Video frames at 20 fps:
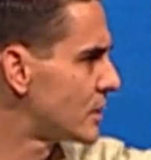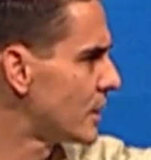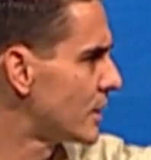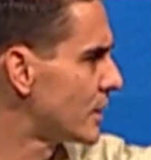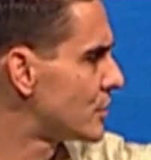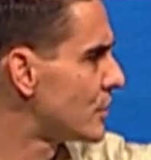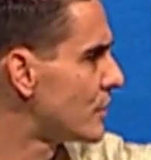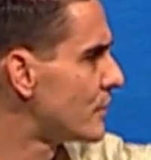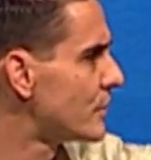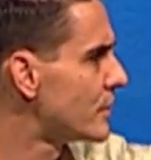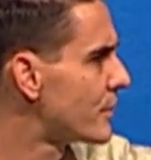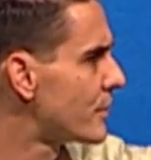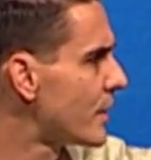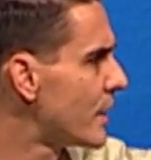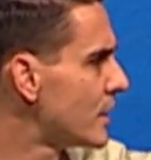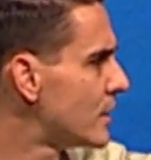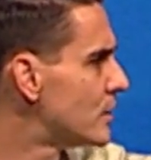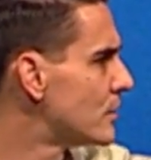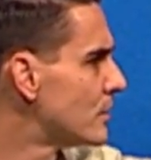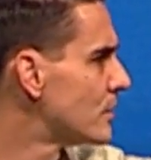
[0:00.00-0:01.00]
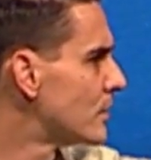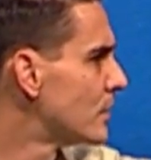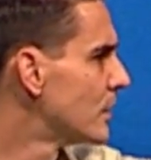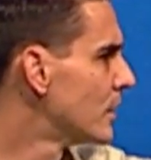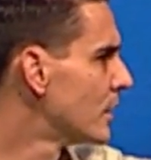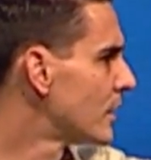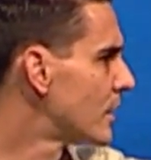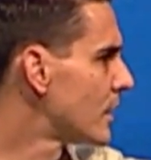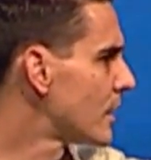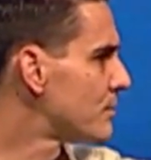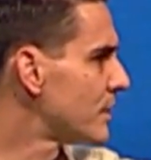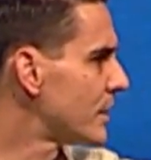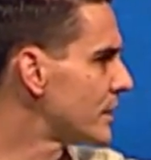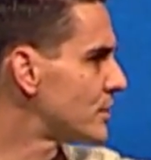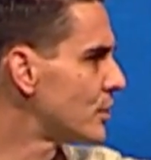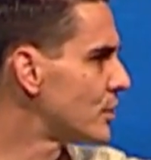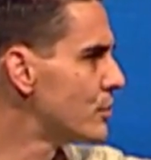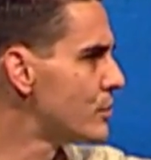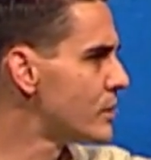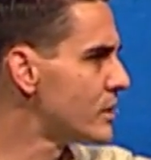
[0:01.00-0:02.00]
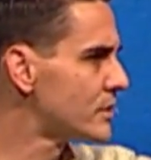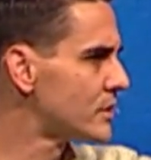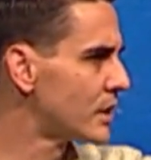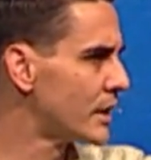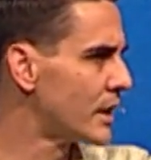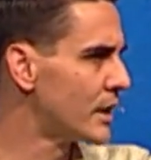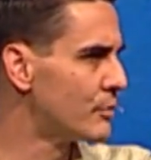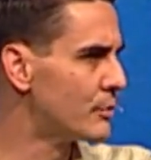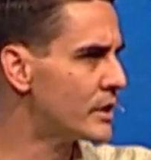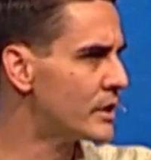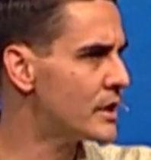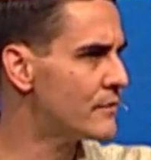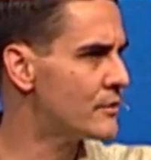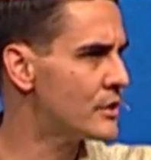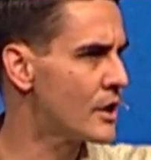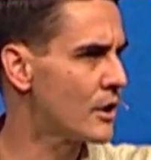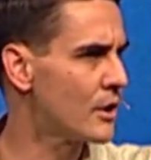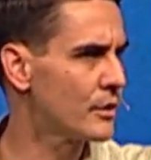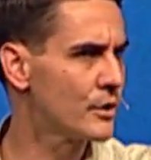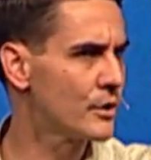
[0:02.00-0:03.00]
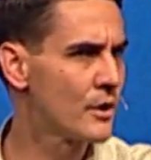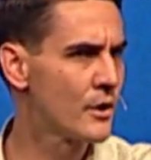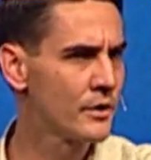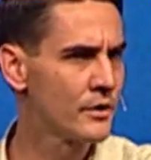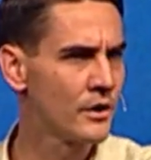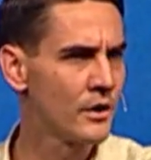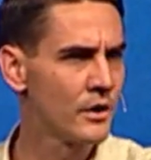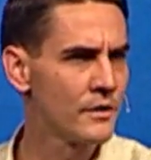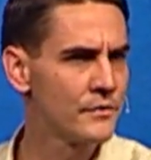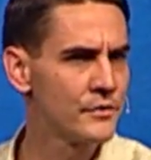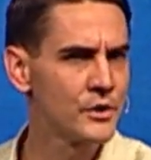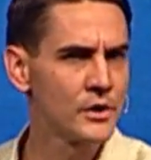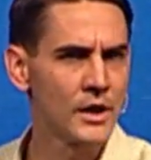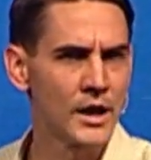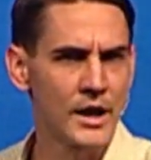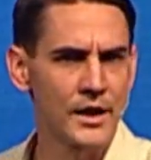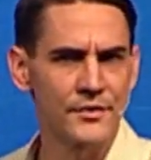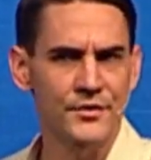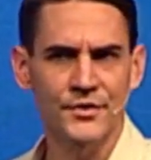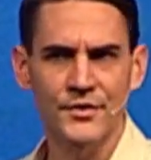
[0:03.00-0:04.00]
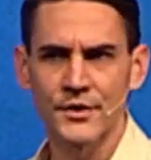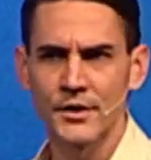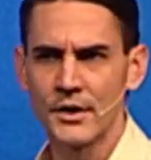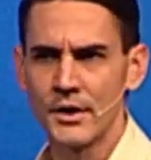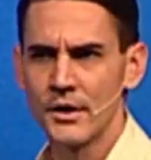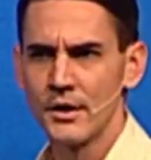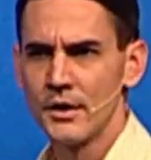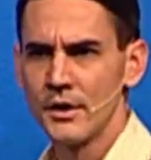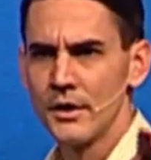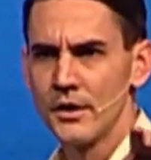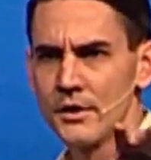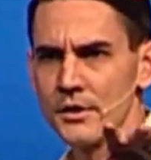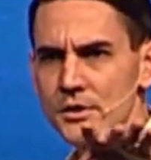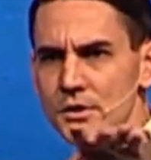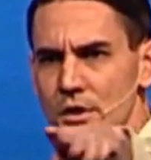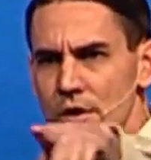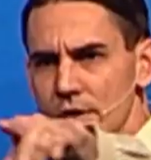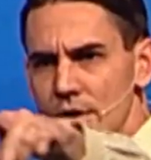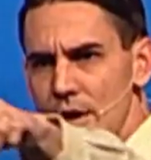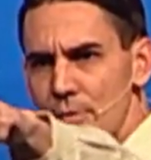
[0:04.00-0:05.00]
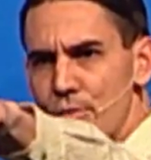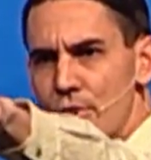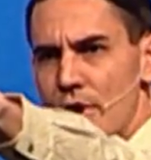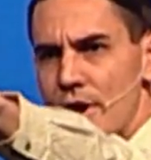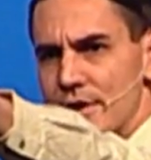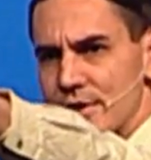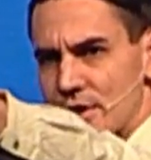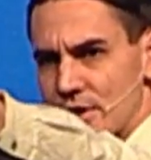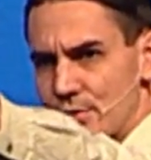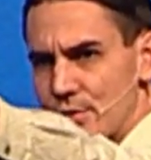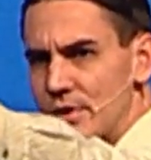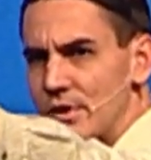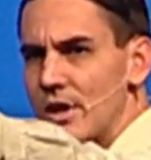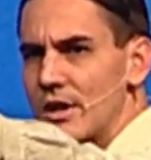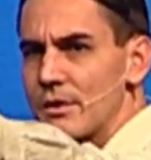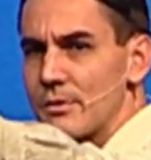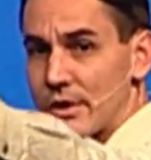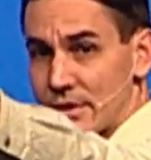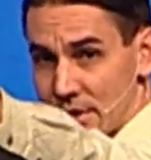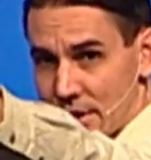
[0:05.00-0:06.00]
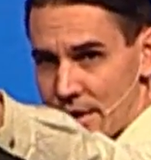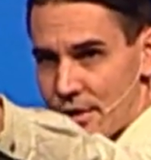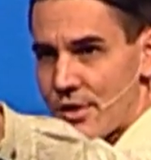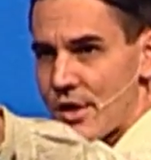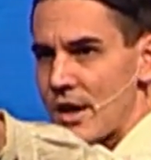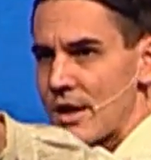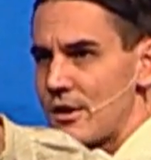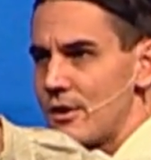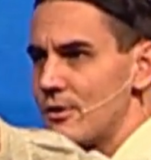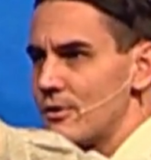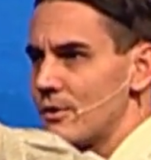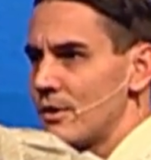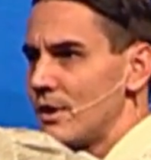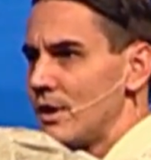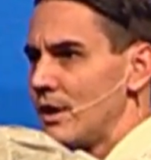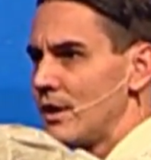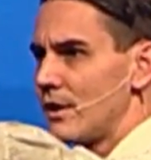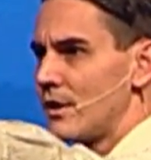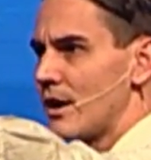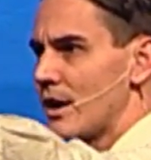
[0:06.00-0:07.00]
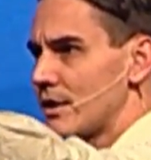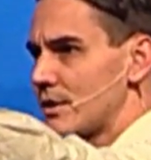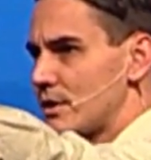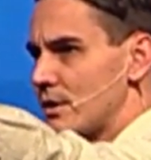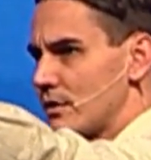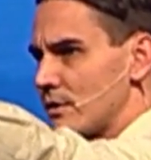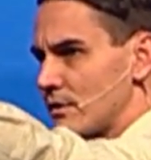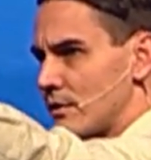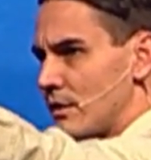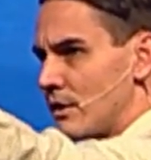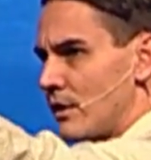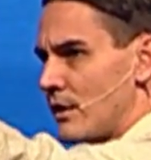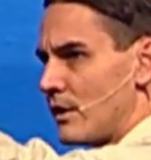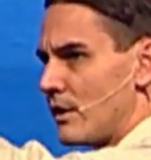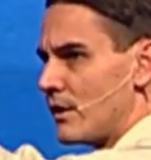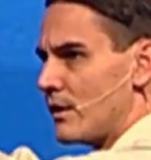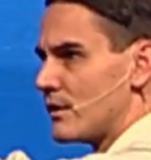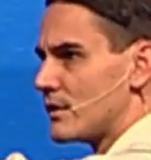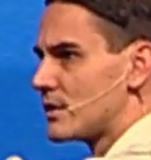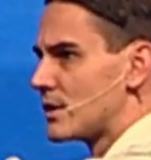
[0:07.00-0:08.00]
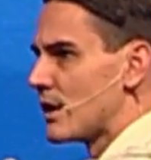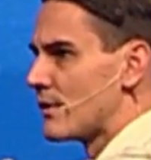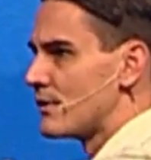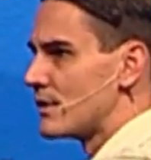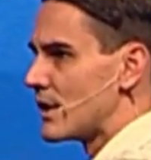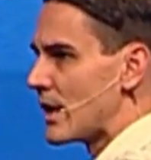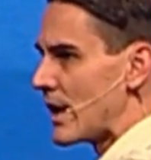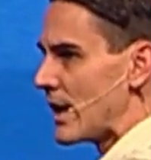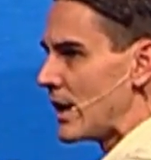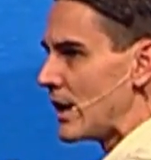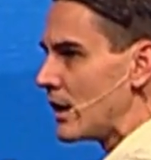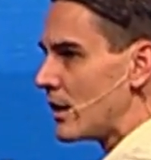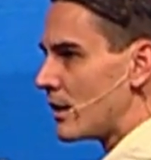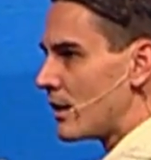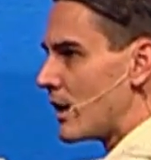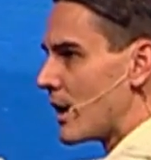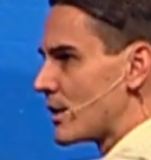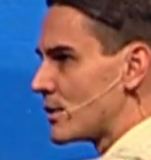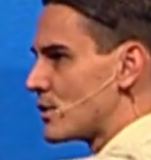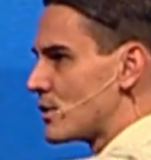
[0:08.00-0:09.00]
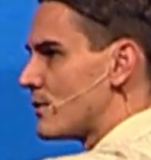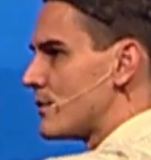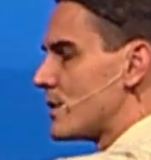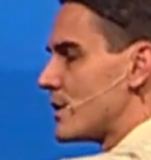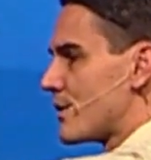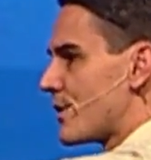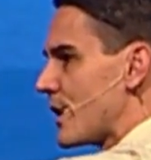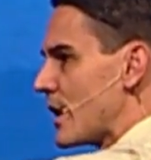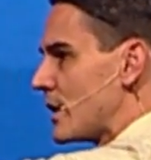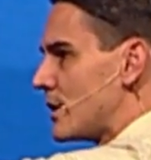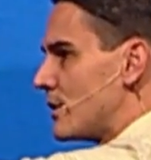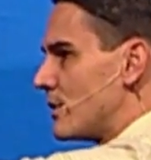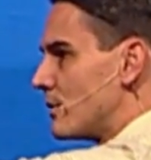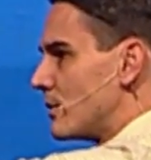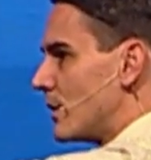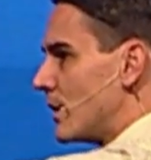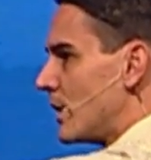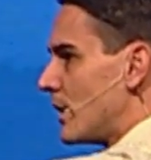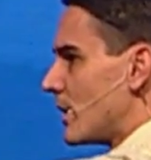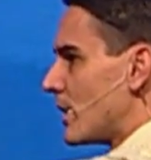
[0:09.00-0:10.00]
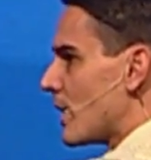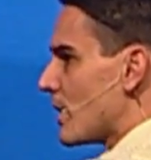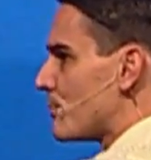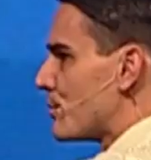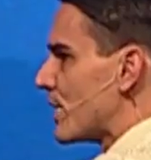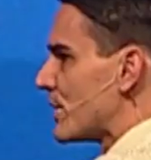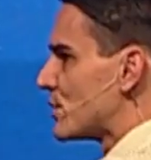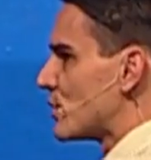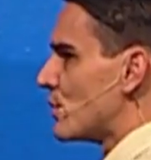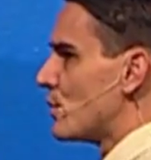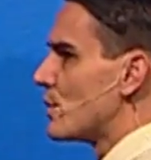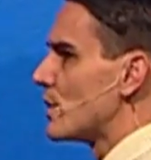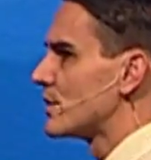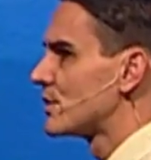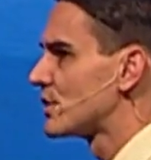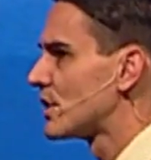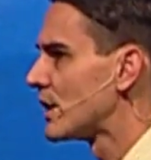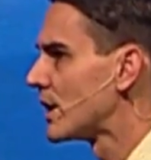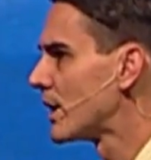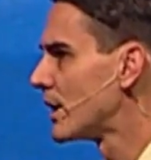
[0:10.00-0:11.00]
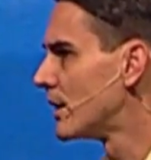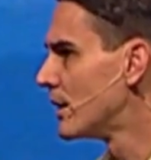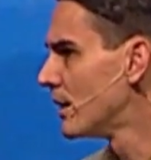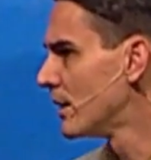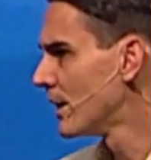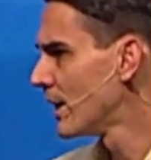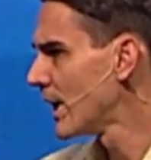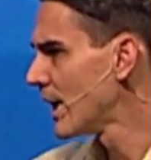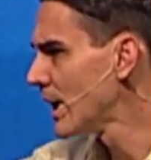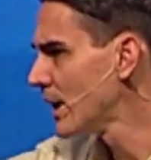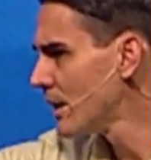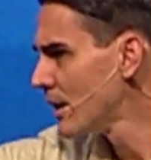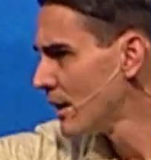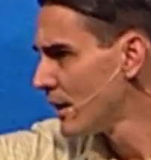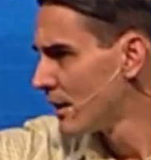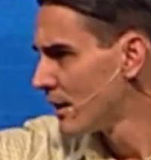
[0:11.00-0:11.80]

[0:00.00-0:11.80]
Got you over here. Thank you. God bless you. Who else tonight? Want to give God all your heart and all of your life. Start that process we talked about tonight. Thank you. Got you. Seven, eight. Got you over there. Thank you. God bless you. Who else tonight? Eight.